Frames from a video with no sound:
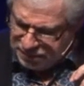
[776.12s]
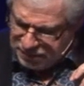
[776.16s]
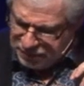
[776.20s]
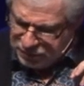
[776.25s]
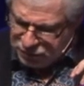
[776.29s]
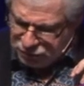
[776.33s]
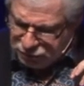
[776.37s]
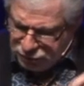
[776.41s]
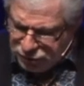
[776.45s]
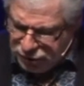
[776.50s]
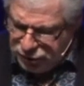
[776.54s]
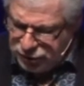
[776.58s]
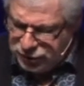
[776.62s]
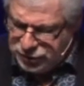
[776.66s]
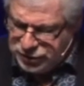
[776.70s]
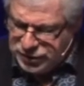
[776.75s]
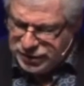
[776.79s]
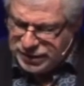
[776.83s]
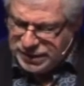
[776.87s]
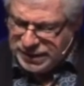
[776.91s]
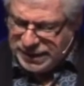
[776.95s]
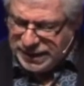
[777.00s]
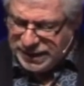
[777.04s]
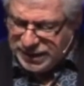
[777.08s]

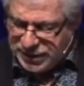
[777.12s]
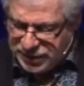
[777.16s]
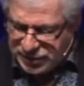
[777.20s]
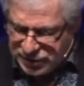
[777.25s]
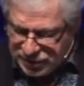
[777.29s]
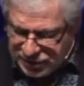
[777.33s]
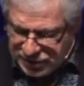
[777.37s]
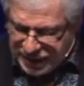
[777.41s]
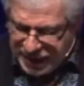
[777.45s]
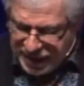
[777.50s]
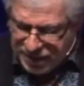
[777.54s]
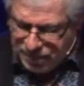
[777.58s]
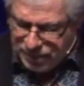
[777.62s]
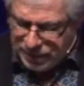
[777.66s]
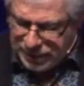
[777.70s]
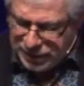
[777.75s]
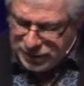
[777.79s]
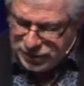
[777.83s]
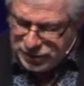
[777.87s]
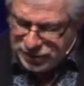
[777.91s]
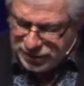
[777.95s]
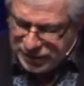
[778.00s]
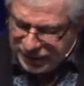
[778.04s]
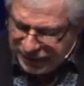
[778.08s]
rooted and
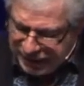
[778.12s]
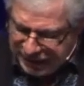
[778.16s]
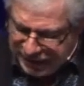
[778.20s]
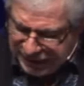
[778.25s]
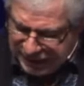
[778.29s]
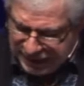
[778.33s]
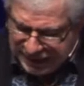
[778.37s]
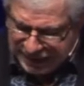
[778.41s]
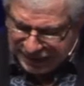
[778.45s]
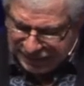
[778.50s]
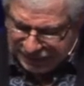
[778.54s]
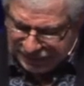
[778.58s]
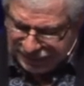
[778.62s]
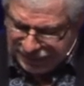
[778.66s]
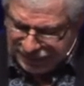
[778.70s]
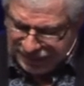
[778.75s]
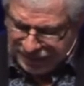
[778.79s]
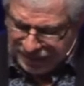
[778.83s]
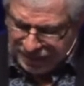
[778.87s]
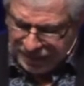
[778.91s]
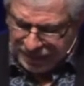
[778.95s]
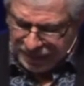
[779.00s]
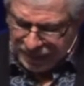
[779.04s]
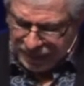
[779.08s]
established in love.
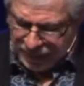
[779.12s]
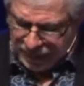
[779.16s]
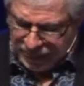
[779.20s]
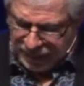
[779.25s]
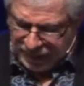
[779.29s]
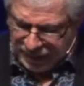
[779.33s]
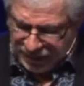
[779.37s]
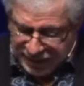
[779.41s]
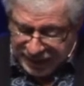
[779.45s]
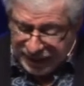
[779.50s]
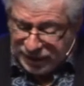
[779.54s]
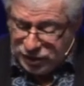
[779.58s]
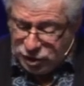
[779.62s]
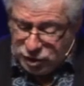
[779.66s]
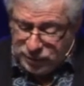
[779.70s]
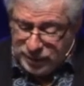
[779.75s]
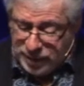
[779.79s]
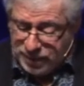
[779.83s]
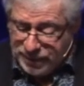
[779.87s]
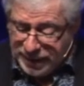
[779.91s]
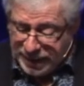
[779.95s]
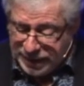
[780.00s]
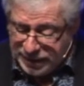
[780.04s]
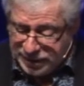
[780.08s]
Then you'll
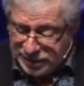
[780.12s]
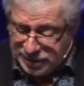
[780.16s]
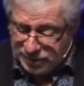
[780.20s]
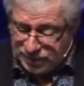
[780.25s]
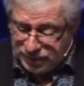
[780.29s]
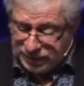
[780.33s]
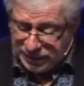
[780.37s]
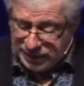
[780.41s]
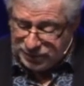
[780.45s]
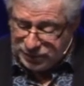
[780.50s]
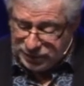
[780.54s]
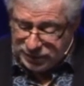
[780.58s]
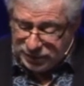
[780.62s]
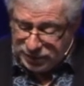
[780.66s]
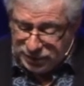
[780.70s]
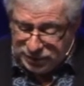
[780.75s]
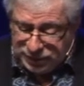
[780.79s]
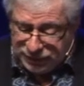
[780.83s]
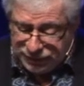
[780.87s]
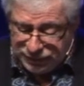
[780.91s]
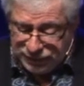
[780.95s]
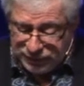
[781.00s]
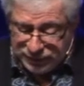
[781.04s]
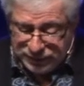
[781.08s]
be made complete with all
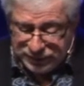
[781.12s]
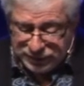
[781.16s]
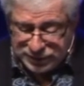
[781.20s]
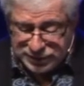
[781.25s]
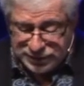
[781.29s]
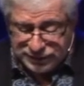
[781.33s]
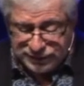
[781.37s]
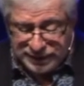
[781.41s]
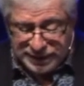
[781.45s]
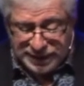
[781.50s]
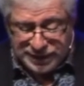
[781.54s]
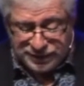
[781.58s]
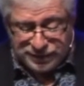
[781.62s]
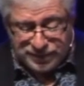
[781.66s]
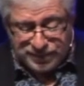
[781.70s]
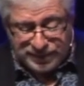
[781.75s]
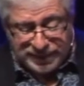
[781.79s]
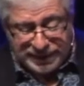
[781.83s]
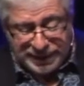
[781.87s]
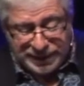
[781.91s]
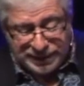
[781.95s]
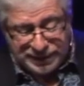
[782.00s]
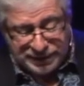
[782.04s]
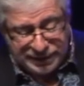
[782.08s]
the fullness of life and
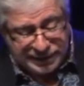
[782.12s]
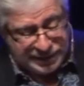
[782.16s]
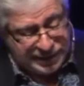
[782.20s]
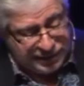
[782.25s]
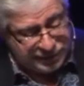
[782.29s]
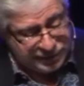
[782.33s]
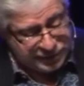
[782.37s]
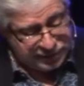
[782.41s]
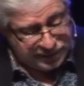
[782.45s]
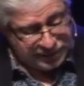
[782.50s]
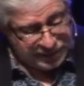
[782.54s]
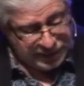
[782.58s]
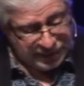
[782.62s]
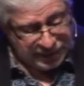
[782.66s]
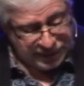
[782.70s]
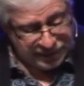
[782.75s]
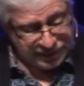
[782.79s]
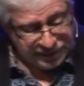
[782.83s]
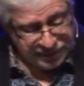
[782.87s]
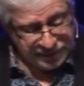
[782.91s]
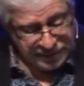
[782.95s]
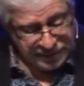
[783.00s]
power that comes from God.